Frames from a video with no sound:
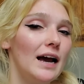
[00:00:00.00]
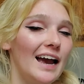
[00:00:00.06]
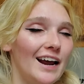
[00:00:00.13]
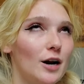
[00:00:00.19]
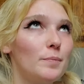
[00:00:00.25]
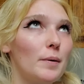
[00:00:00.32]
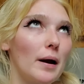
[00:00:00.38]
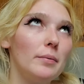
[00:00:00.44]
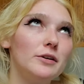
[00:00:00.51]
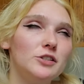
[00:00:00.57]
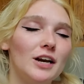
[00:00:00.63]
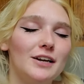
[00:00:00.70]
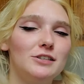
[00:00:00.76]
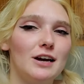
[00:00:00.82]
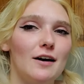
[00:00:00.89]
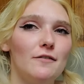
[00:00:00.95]
It'll probably
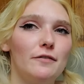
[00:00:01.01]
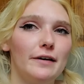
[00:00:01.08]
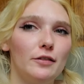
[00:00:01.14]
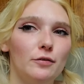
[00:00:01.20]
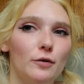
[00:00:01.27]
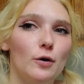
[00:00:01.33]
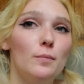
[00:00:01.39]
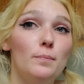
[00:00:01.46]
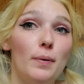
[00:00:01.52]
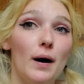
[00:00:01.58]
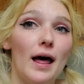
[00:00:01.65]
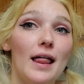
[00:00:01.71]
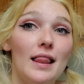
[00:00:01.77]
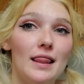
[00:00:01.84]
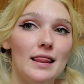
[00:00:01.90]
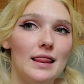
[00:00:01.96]
change halfway through,
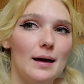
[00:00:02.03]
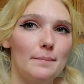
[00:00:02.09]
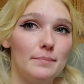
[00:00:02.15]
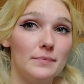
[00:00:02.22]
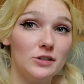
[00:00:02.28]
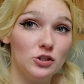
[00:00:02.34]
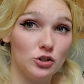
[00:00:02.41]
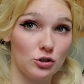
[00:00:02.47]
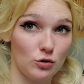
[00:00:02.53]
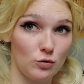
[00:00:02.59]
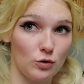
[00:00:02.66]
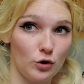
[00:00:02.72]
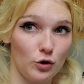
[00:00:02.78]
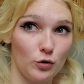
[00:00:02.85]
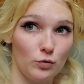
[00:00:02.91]
but let me show you.